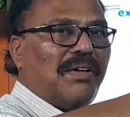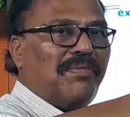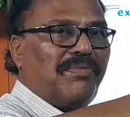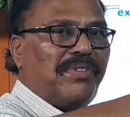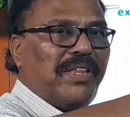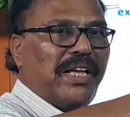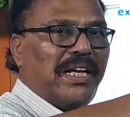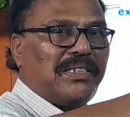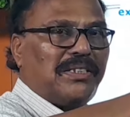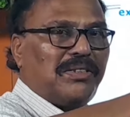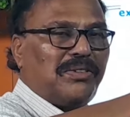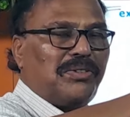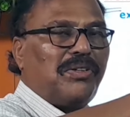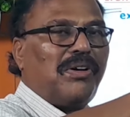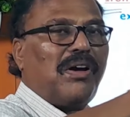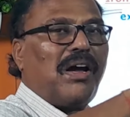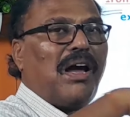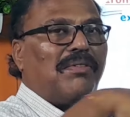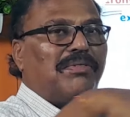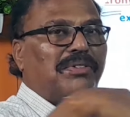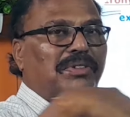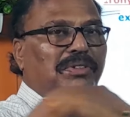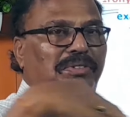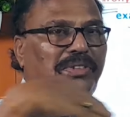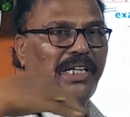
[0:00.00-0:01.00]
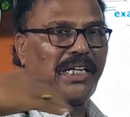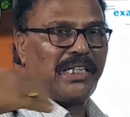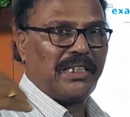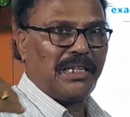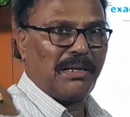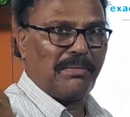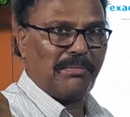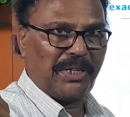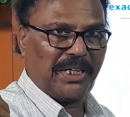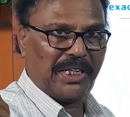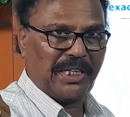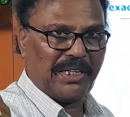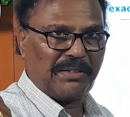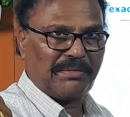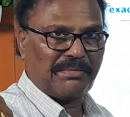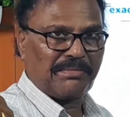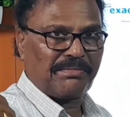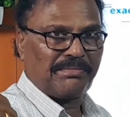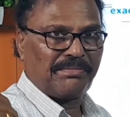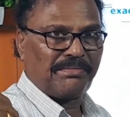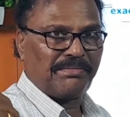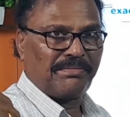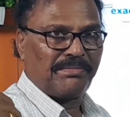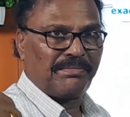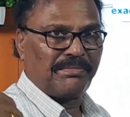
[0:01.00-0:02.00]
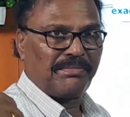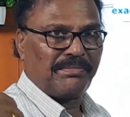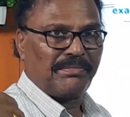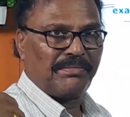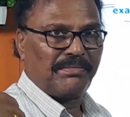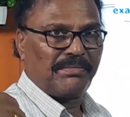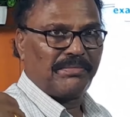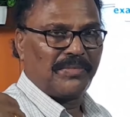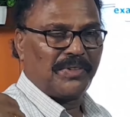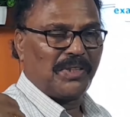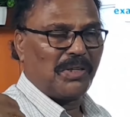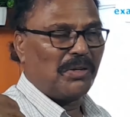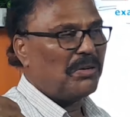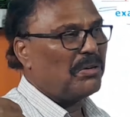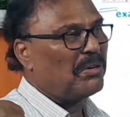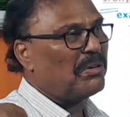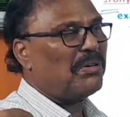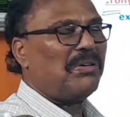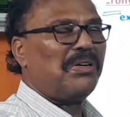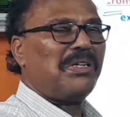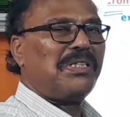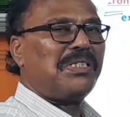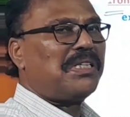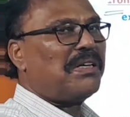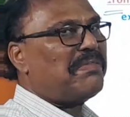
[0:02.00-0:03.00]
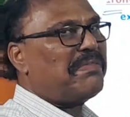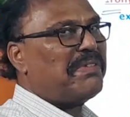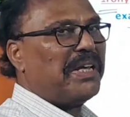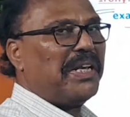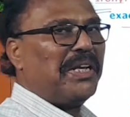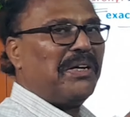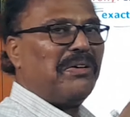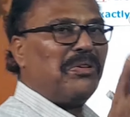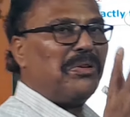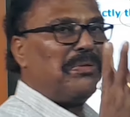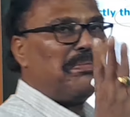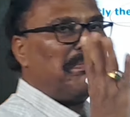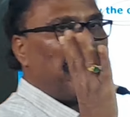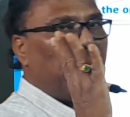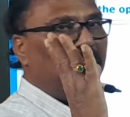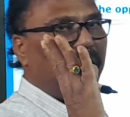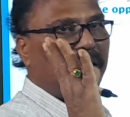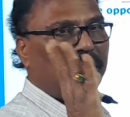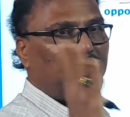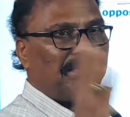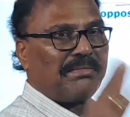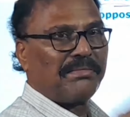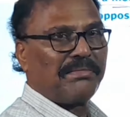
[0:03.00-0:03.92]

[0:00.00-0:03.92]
of that you have to take the meaning. Oh, he's a very good man.